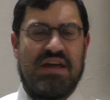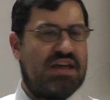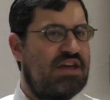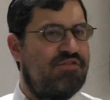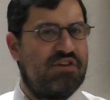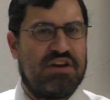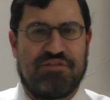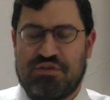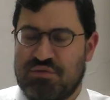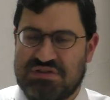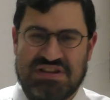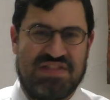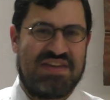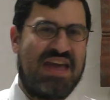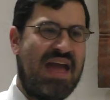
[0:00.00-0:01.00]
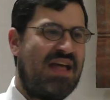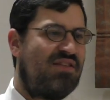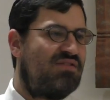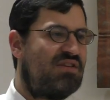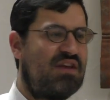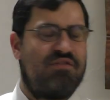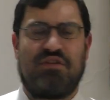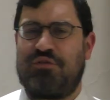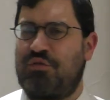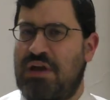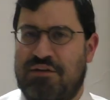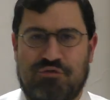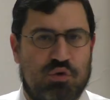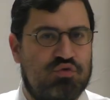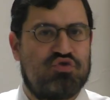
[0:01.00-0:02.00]
Even if it was at the end, even if we
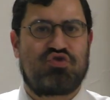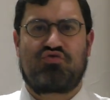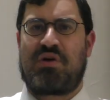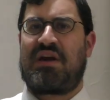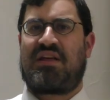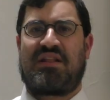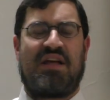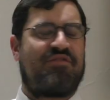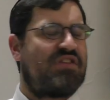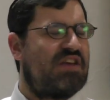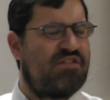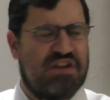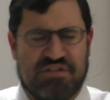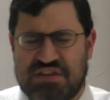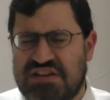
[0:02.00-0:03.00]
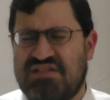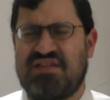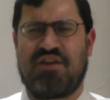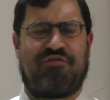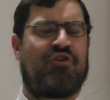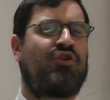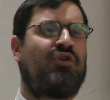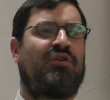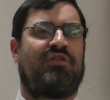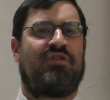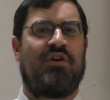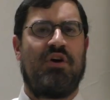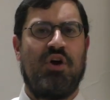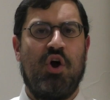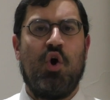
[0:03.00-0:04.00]
have no strength left, even if it's
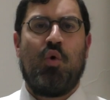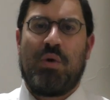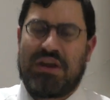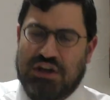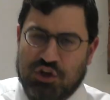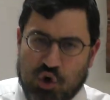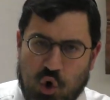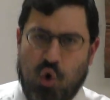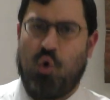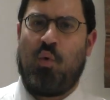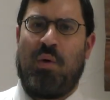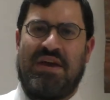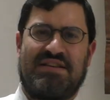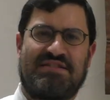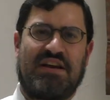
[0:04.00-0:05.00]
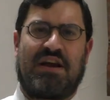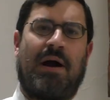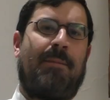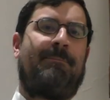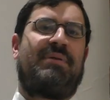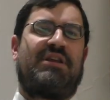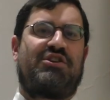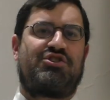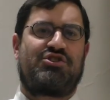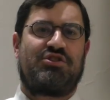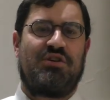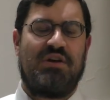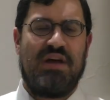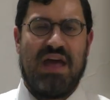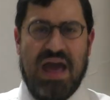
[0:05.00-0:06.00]
difficult, we can always
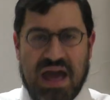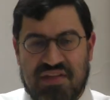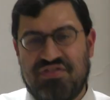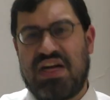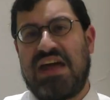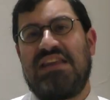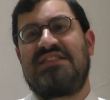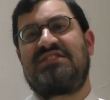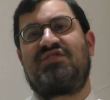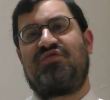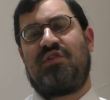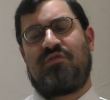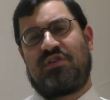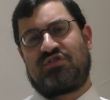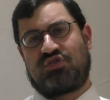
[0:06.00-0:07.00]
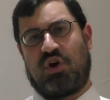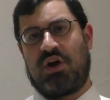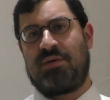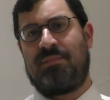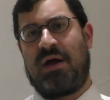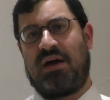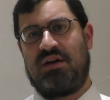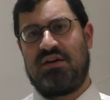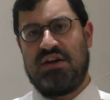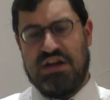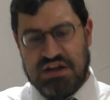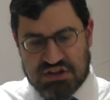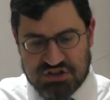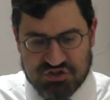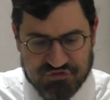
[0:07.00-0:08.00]
accomplish. And that is Sefira Sa'imah.
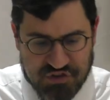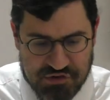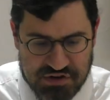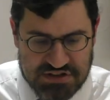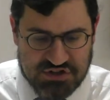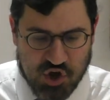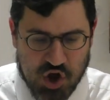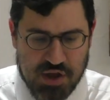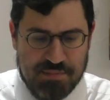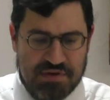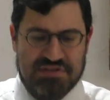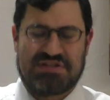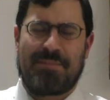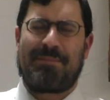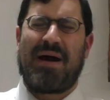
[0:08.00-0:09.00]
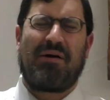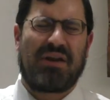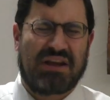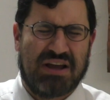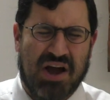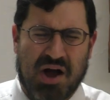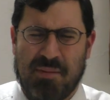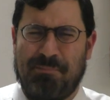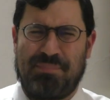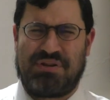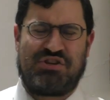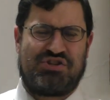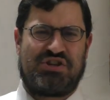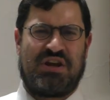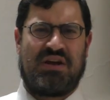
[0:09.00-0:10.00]
Sefira Sa'imah is about
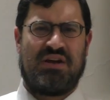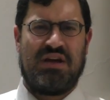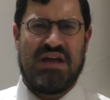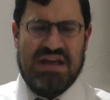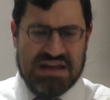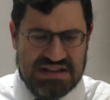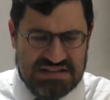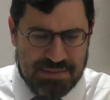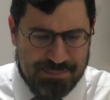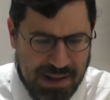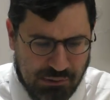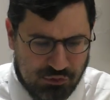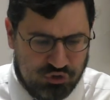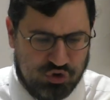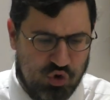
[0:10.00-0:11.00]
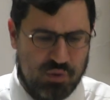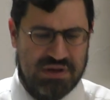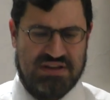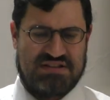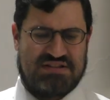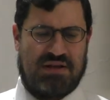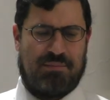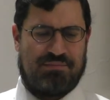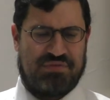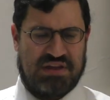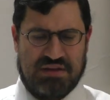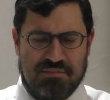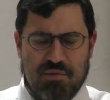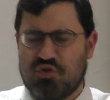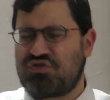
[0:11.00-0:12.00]
accomplishing. It's about doing
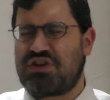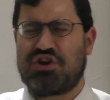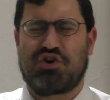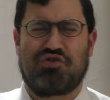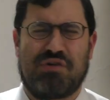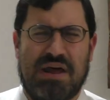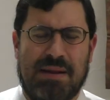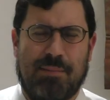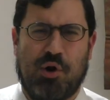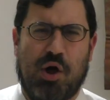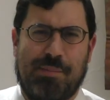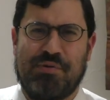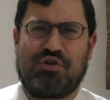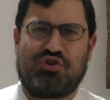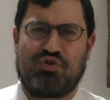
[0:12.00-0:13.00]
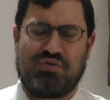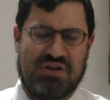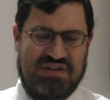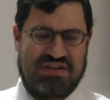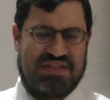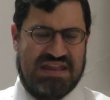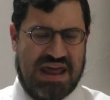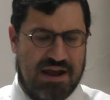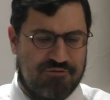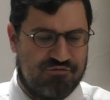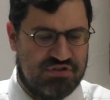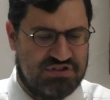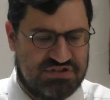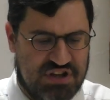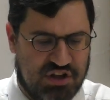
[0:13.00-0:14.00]
something. The most incredible opportunity that
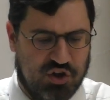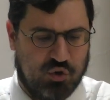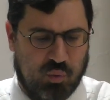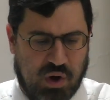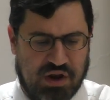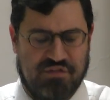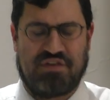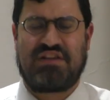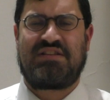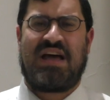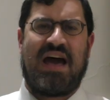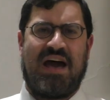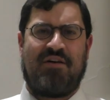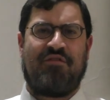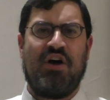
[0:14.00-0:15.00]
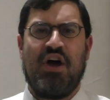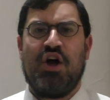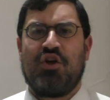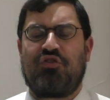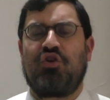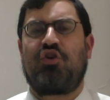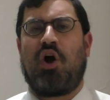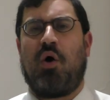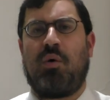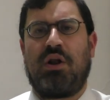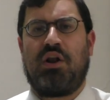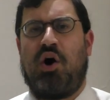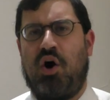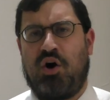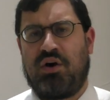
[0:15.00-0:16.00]
every single one of us have to go
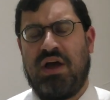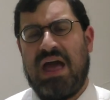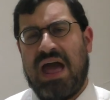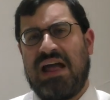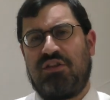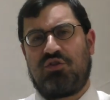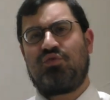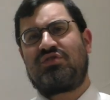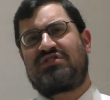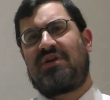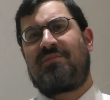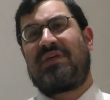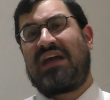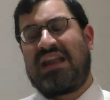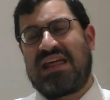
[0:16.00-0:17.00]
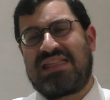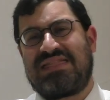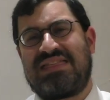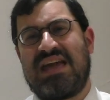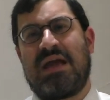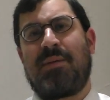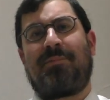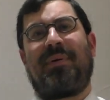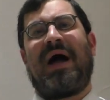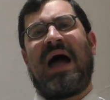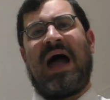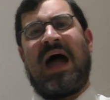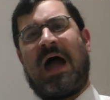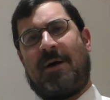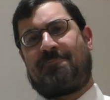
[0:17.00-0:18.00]
along and do something. And I think
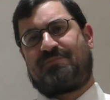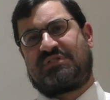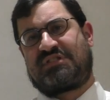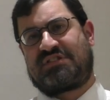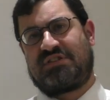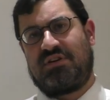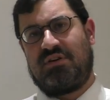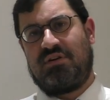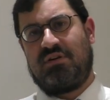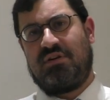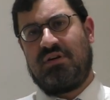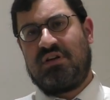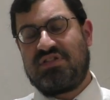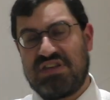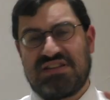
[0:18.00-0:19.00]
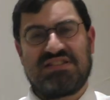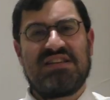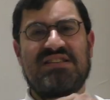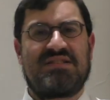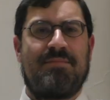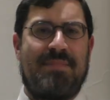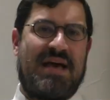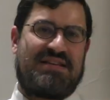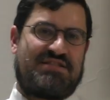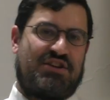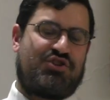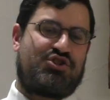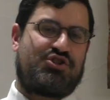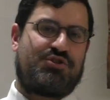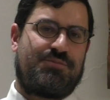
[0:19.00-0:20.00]
perhaps this is the
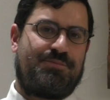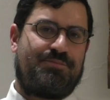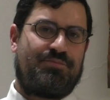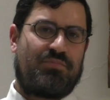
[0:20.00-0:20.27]
message.